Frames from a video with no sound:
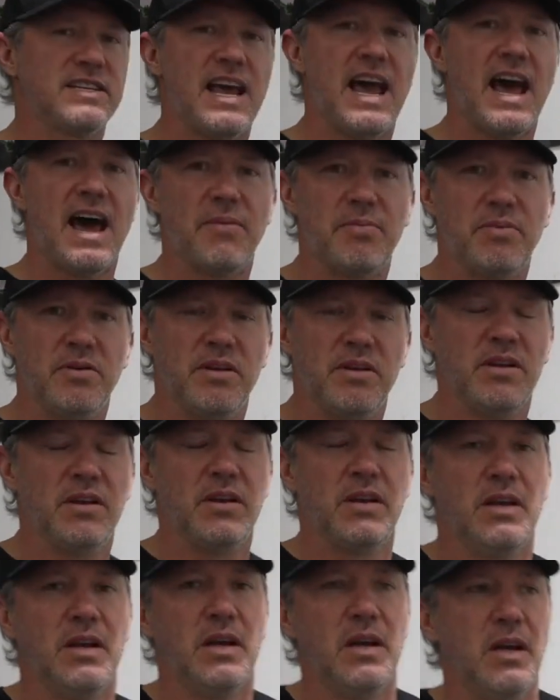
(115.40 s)

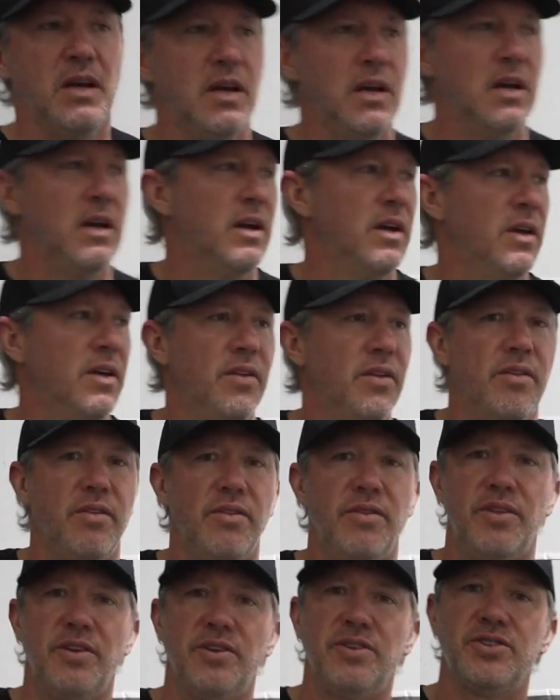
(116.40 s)
happen,
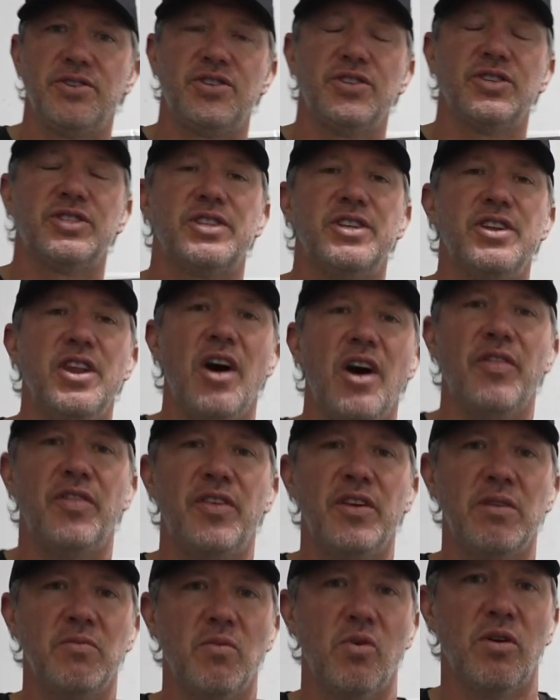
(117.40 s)
there's just
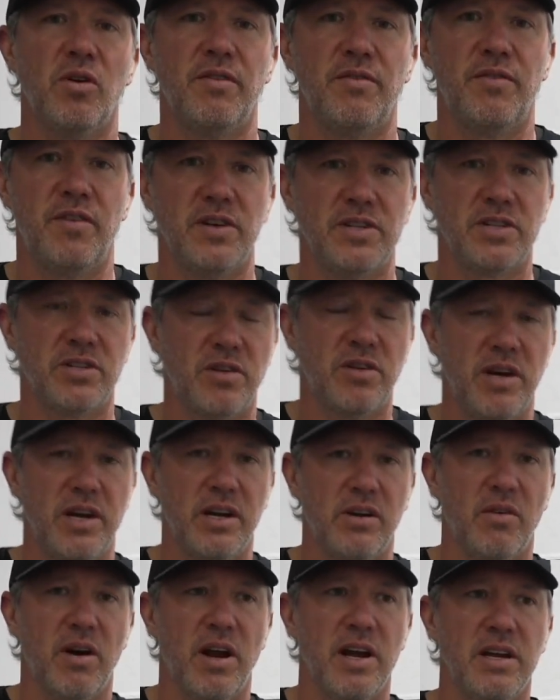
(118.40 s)
nothing more
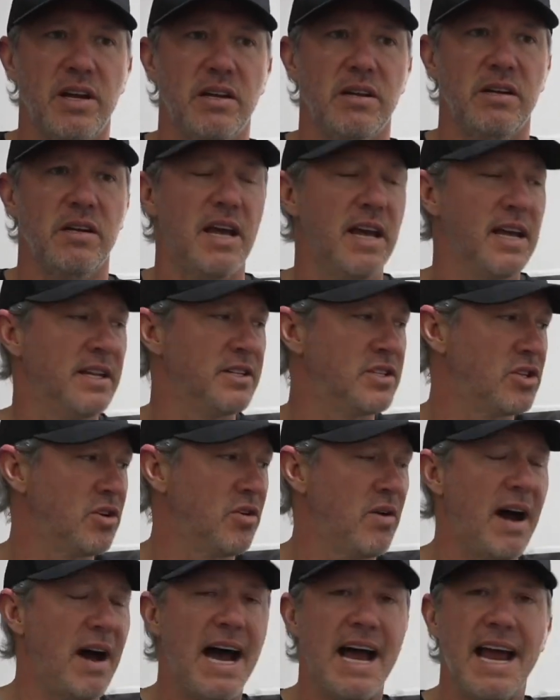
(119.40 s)
frustrating, right? And
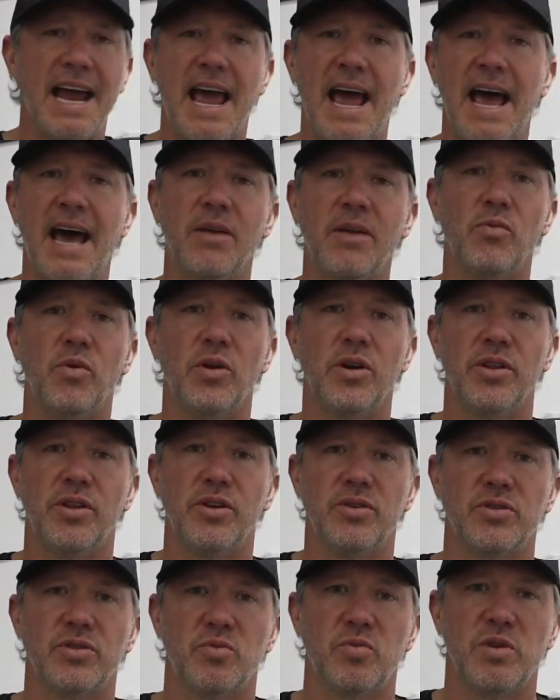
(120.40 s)
so I had one of
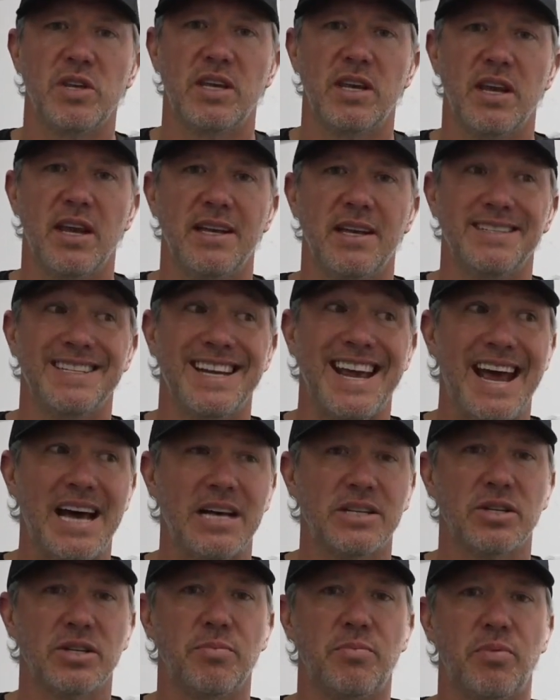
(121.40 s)
those weekends as a